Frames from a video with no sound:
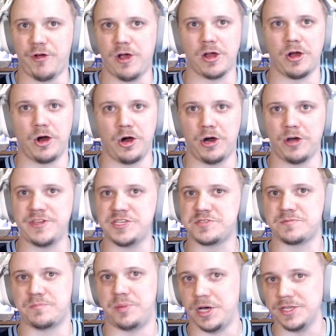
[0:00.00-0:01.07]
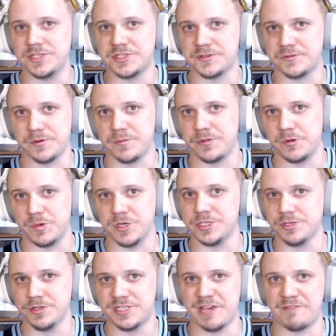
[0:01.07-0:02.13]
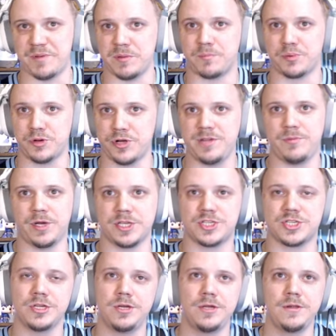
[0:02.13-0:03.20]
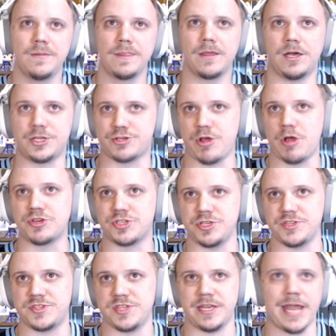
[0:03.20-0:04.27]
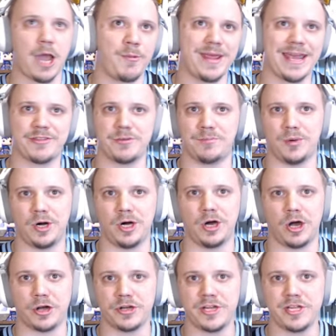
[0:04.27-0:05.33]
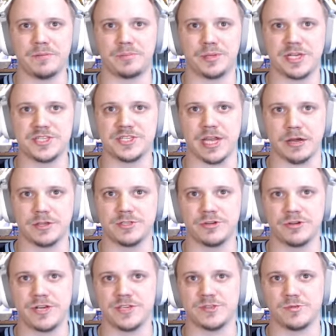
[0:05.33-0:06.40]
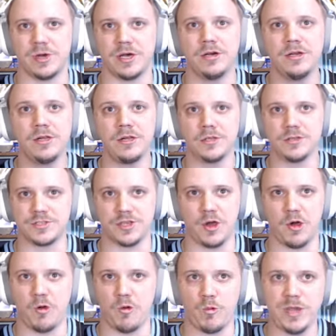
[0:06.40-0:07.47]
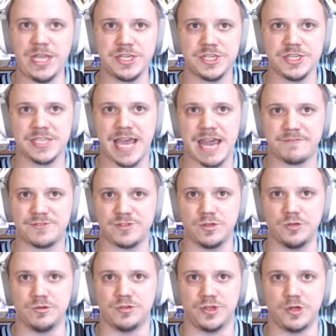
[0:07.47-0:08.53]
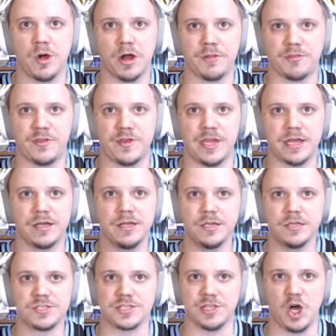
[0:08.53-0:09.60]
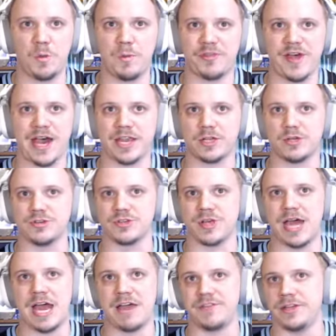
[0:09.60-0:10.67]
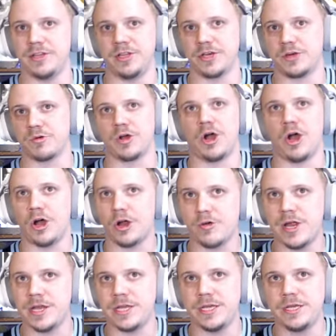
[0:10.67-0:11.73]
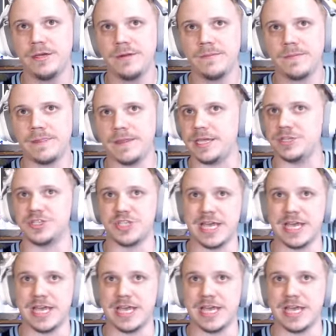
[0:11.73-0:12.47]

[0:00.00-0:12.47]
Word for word: far, all these punts from the Wizards have been pretty much atrocious. And now we got the ball already in plus territory as well. So we just have to do our thing, slow, methodical drive. And look, we're already in